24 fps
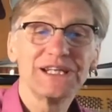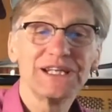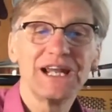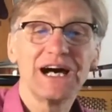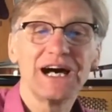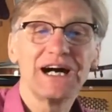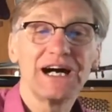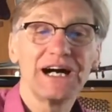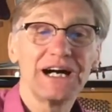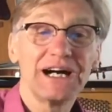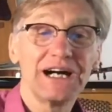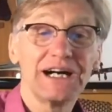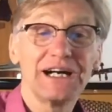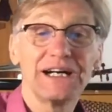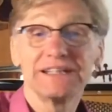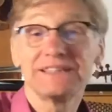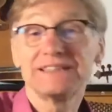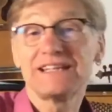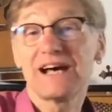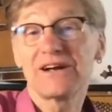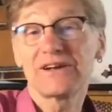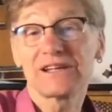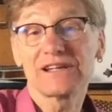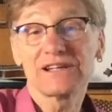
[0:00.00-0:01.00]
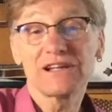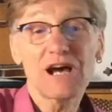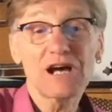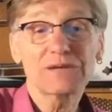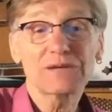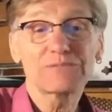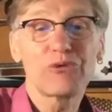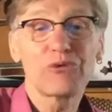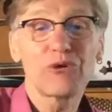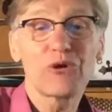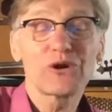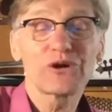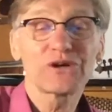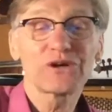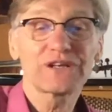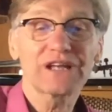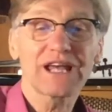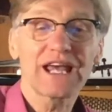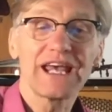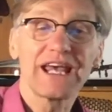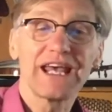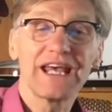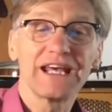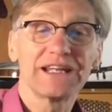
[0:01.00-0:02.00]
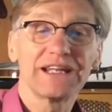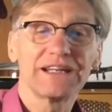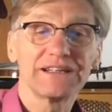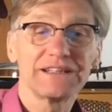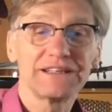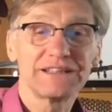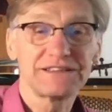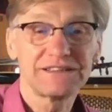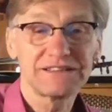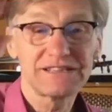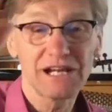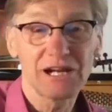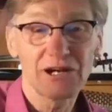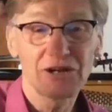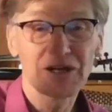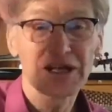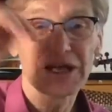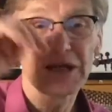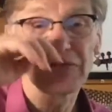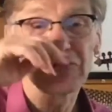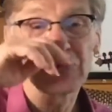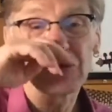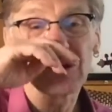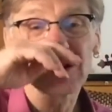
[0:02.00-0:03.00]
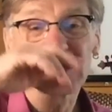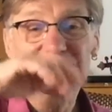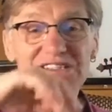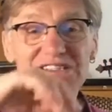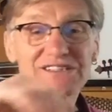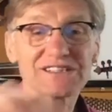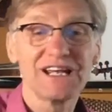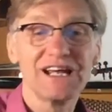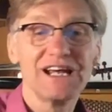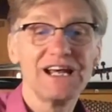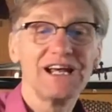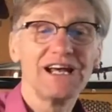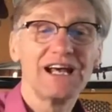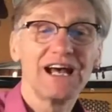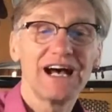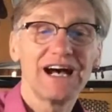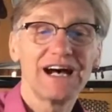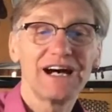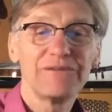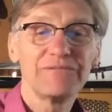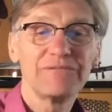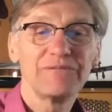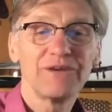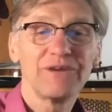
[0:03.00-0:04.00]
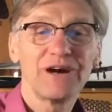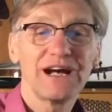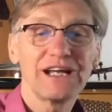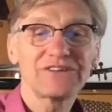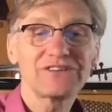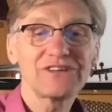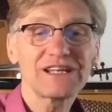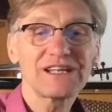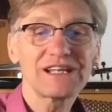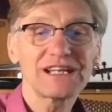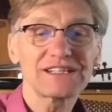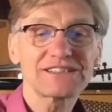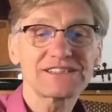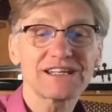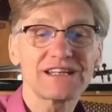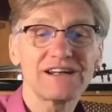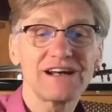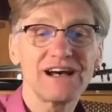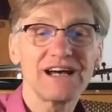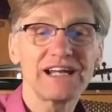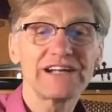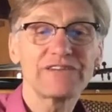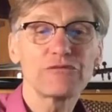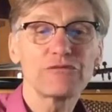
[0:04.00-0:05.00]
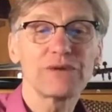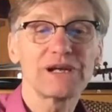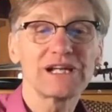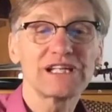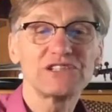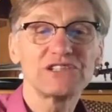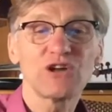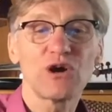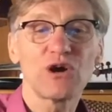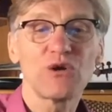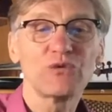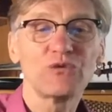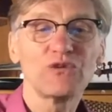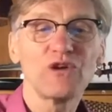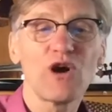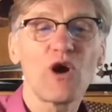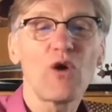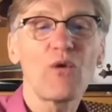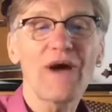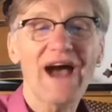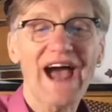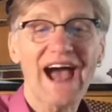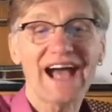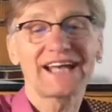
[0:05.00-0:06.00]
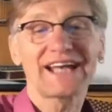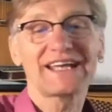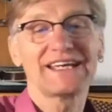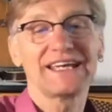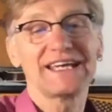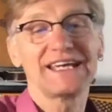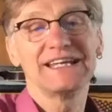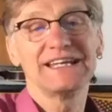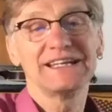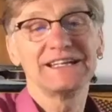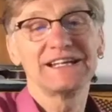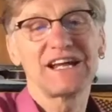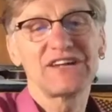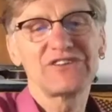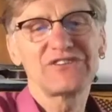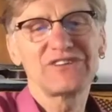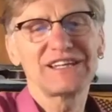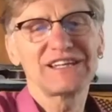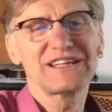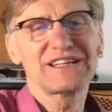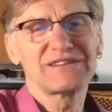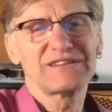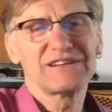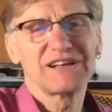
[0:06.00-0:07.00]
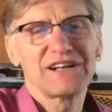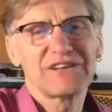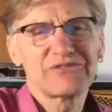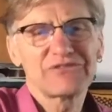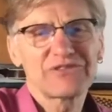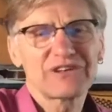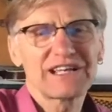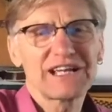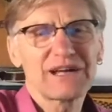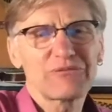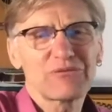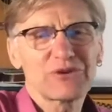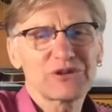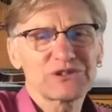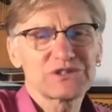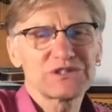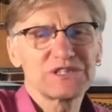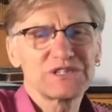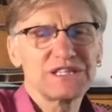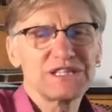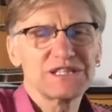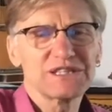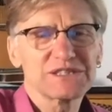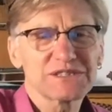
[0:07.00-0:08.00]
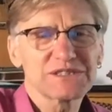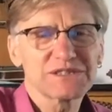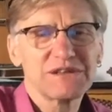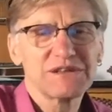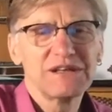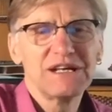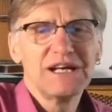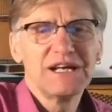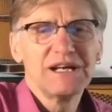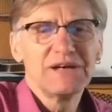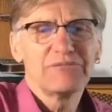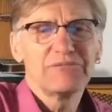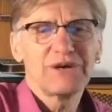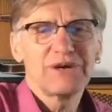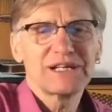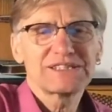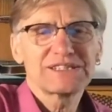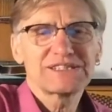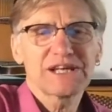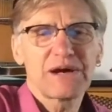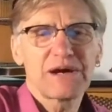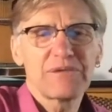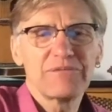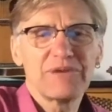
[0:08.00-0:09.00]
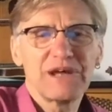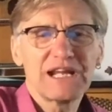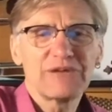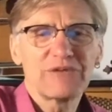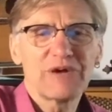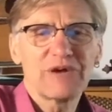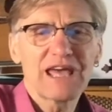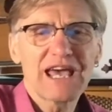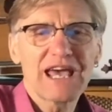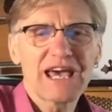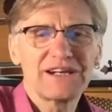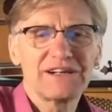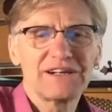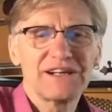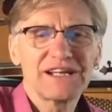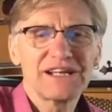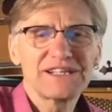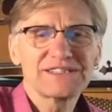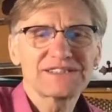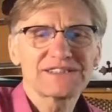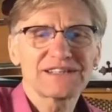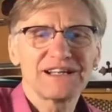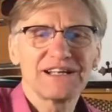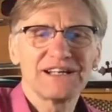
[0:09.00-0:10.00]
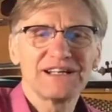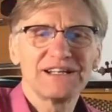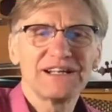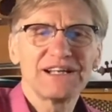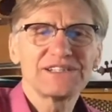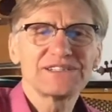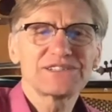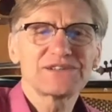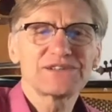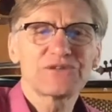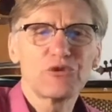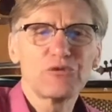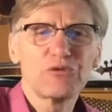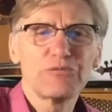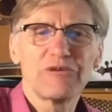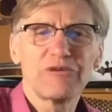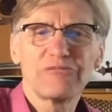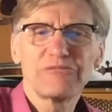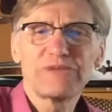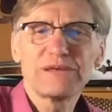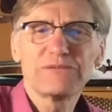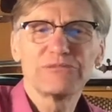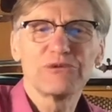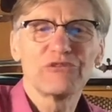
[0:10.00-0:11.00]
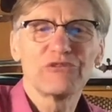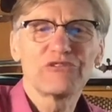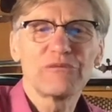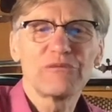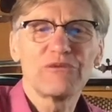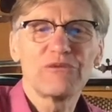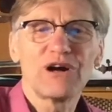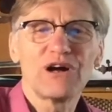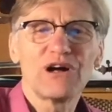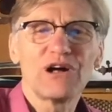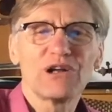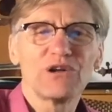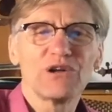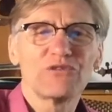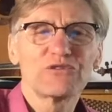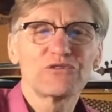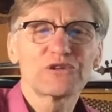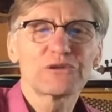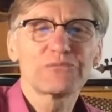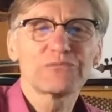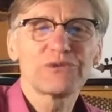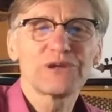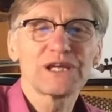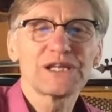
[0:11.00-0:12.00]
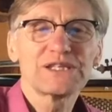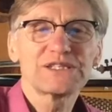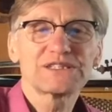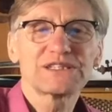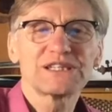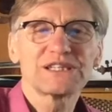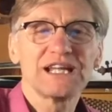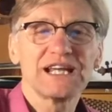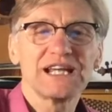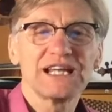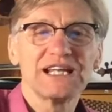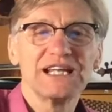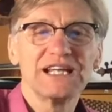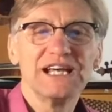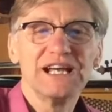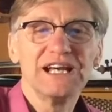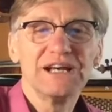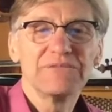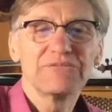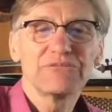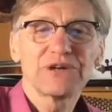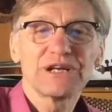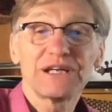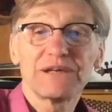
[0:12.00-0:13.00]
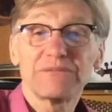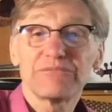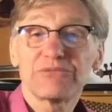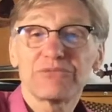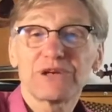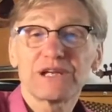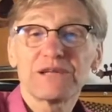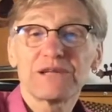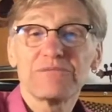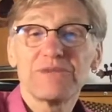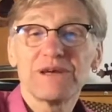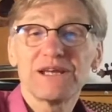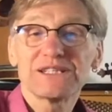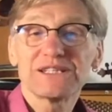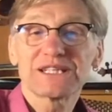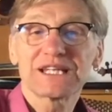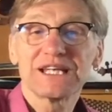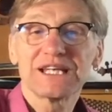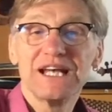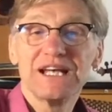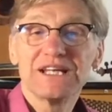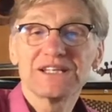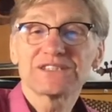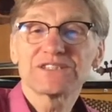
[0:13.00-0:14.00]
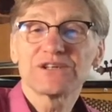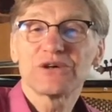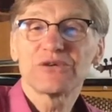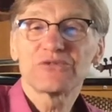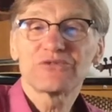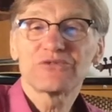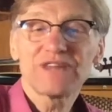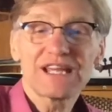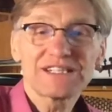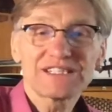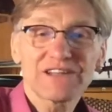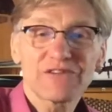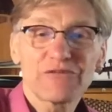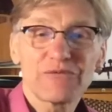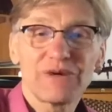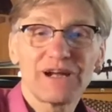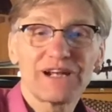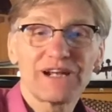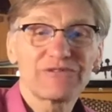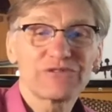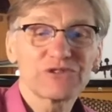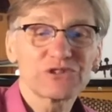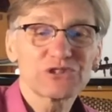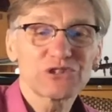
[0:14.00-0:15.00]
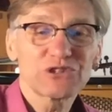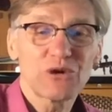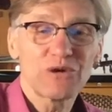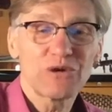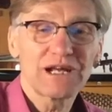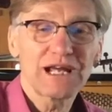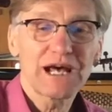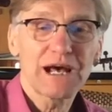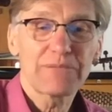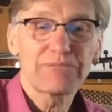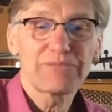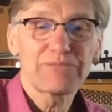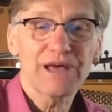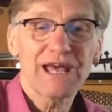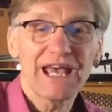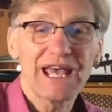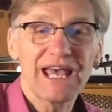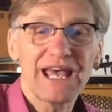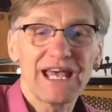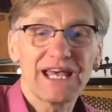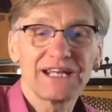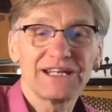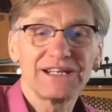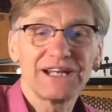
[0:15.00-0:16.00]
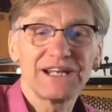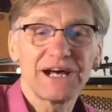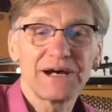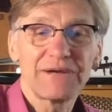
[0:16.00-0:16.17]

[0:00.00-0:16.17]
down in Lockport, and Terry, of course. I think I said hi to everybody. Joan Nowak I forget where she is, but anyway, you had a nice group of people from all over the place today. Pretty amazing. So thanks everybody for showing up, and